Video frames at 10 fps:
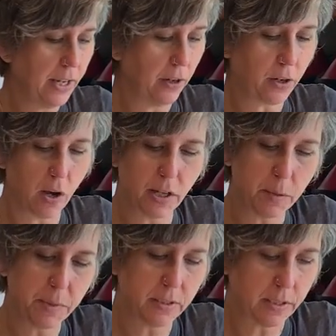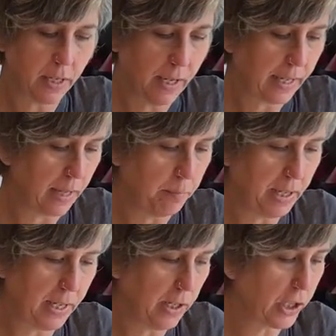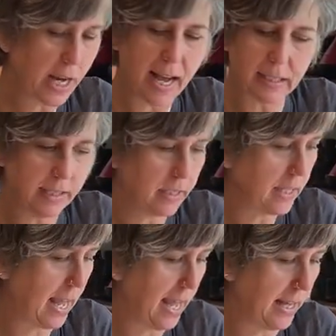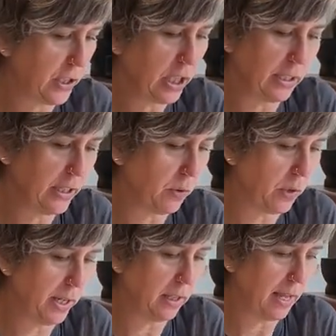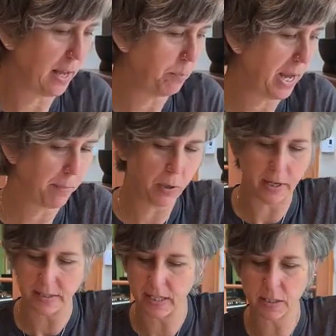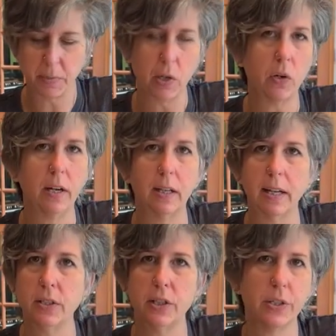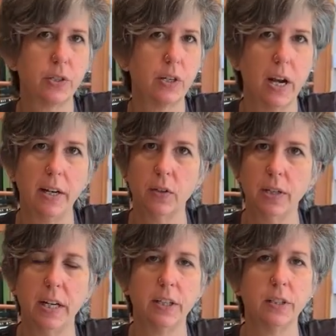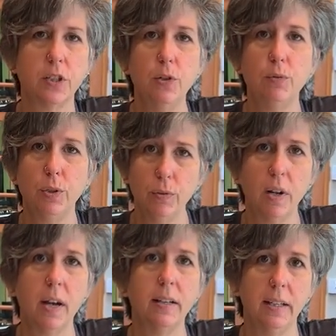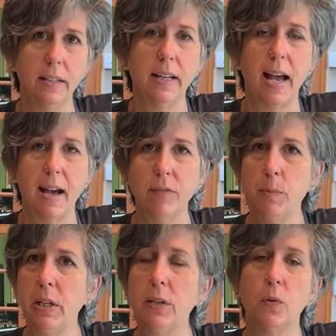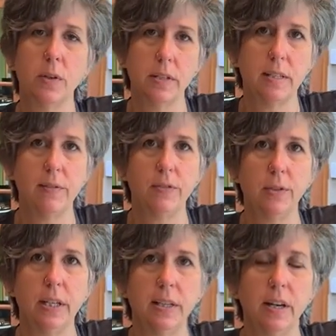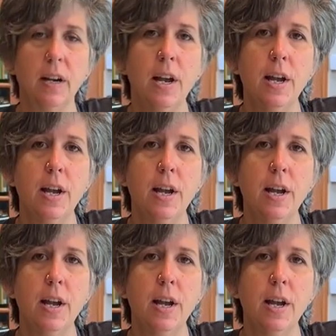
Your condiments can be shallots and chili oil and pepper and sesame oil and ginger and green onions. You do not need to have the meat or the seafood in there.